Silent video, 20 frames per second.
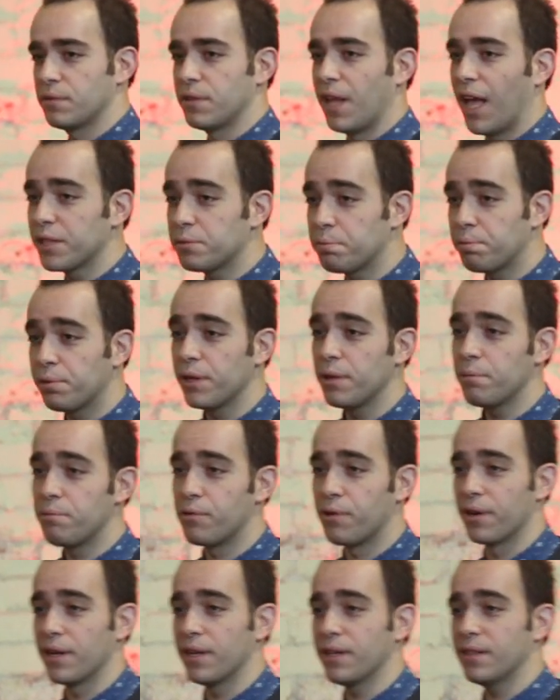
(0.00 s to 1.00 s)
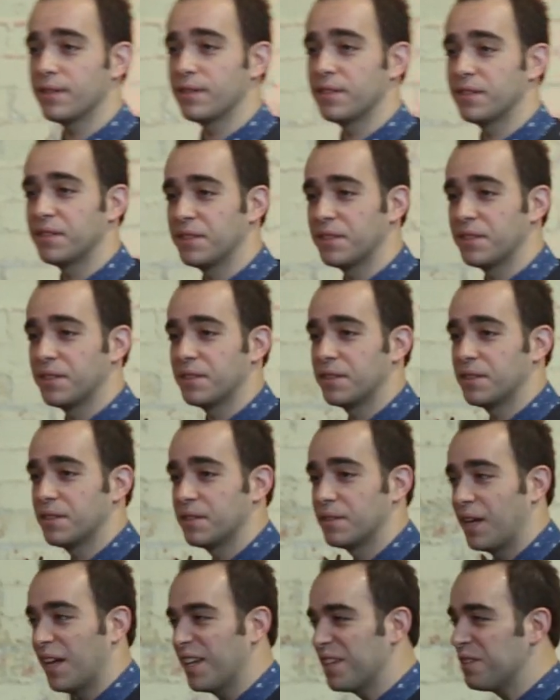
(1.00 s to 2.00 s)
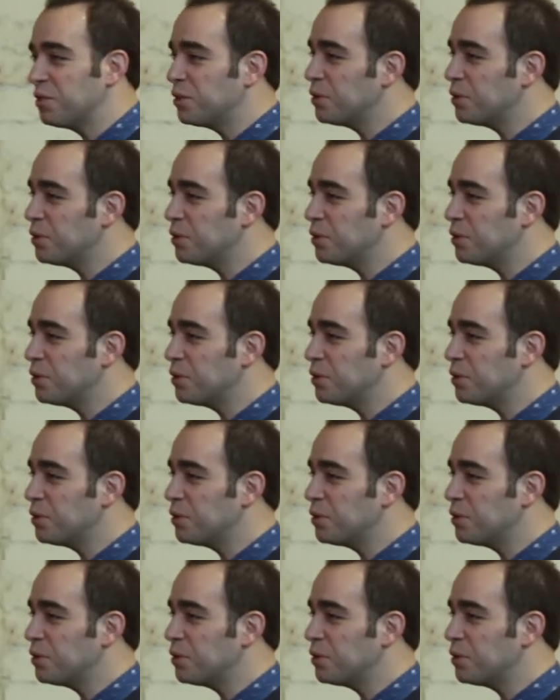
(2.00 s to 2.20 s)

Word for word: That's pretty boring. You